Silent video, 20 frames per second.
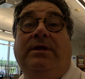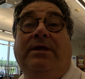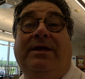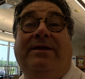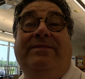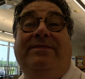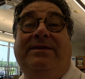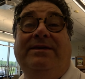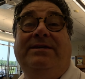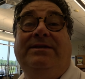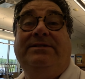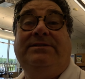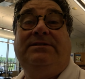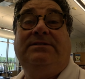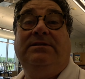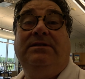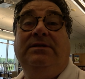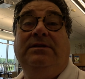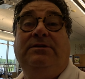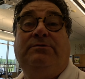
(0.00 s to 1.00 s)
and
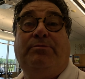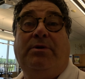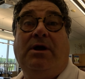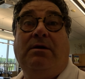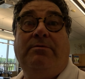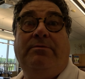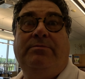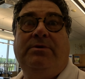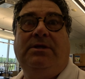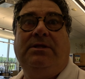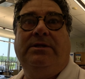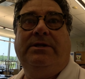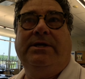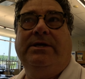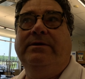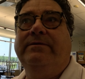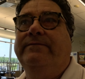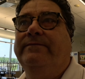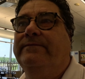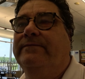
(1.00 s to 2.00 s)
this is
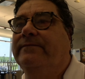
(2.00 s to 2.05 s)
probability.